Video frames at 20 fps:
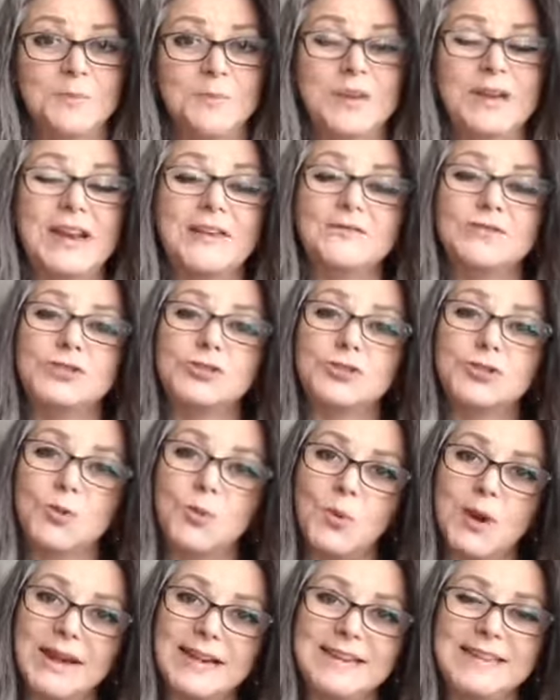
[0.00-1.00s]
But after
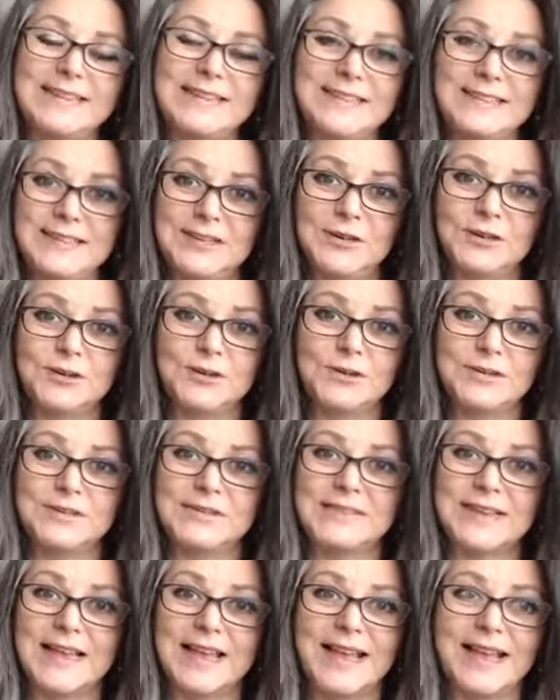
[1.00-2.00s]
20
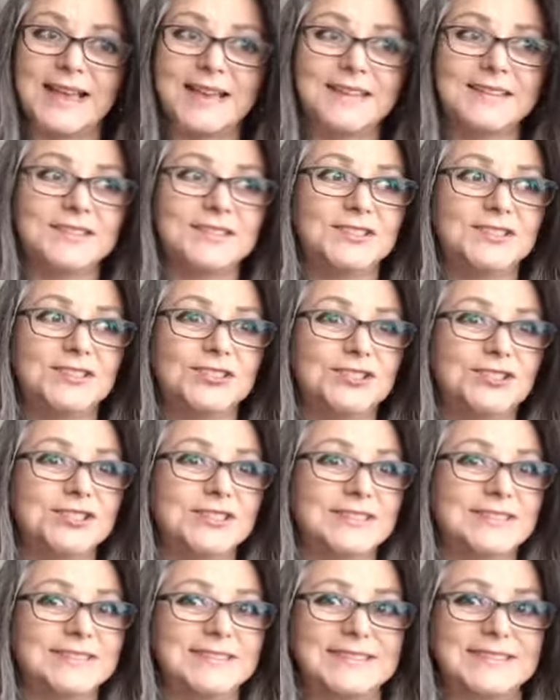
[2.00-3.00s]
years, I
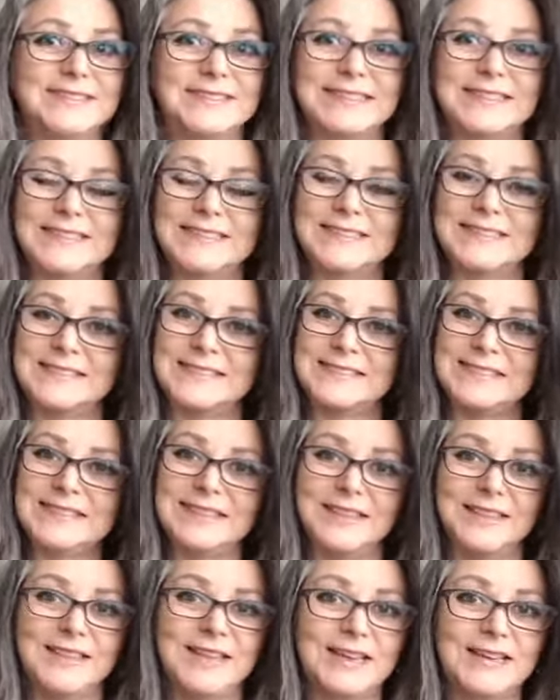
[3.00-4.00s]
just didn't
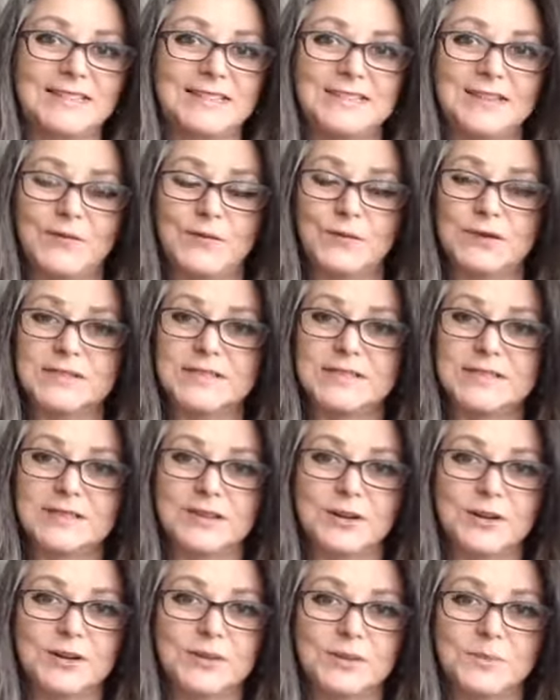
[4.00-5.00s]
see a lot of difference
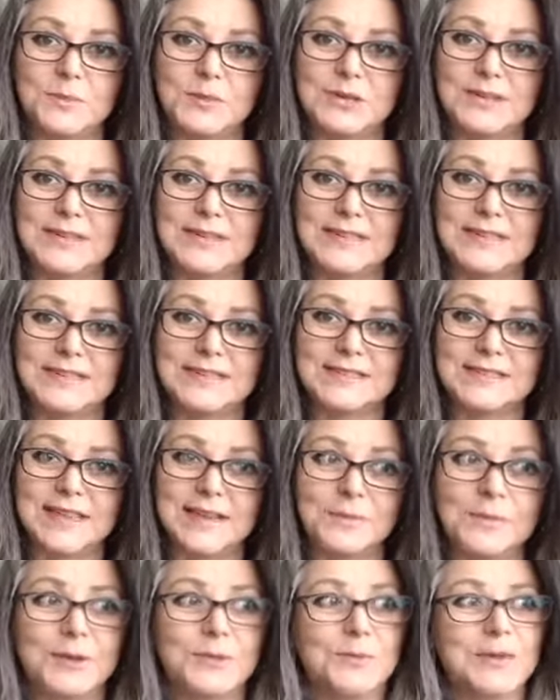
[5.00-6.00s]
in our communities.
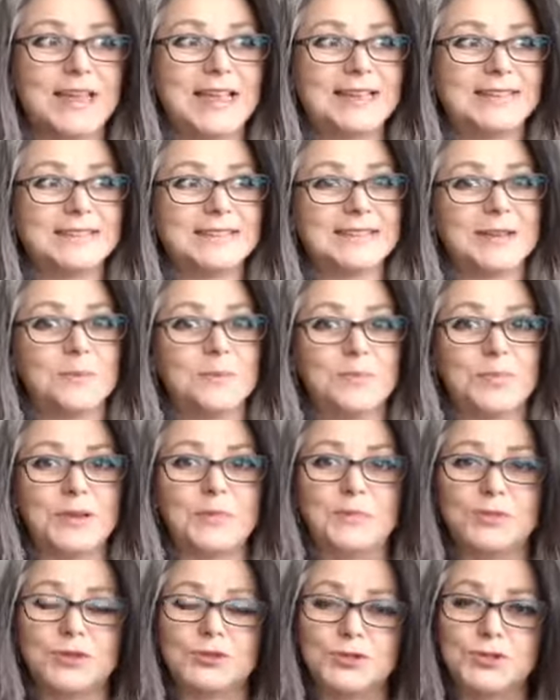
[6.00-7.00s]
I mean, we had some
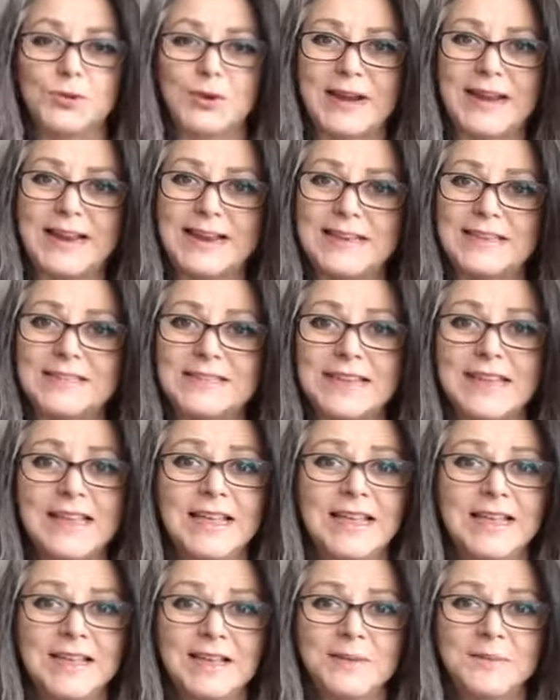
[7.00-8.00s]
people trained,
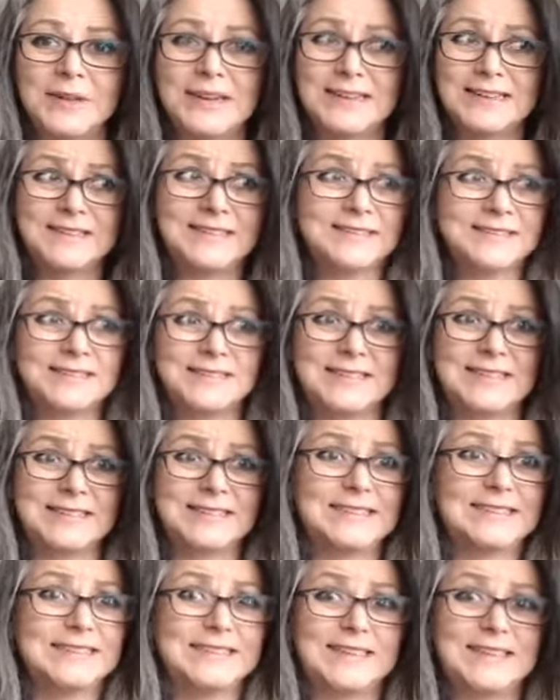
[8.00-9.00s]
but I
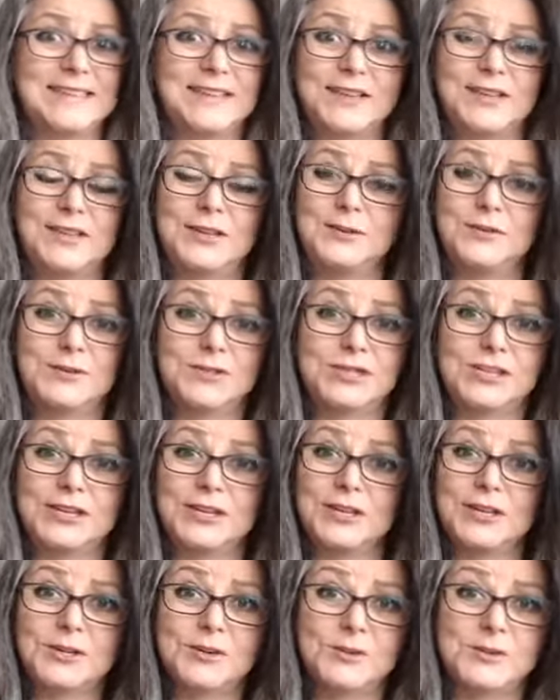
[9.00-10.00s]
didn't see a huge
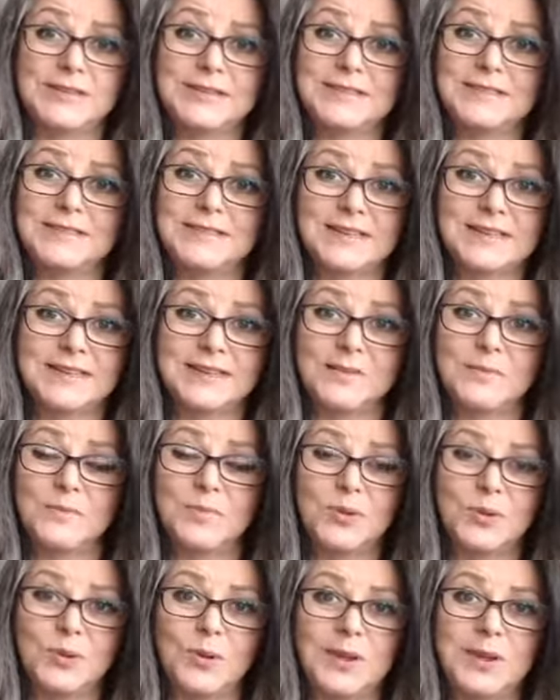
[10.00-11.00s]
increase in
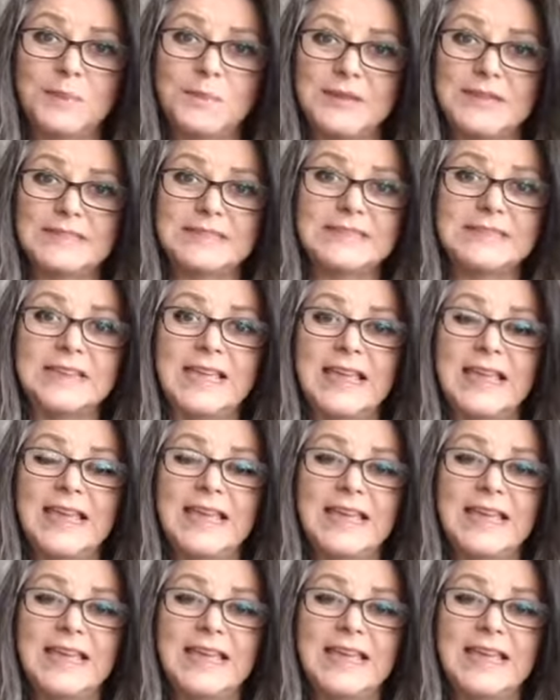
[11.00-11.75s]
employment.